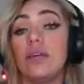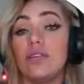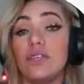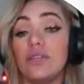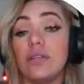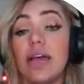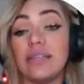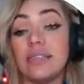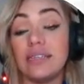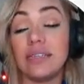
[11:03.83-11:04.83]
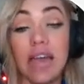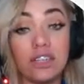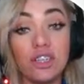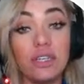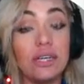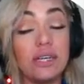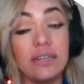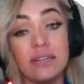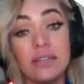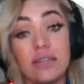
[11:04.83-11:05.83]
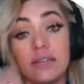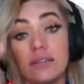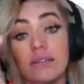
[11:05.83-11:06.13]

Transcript: he should have snatched it, he didn't.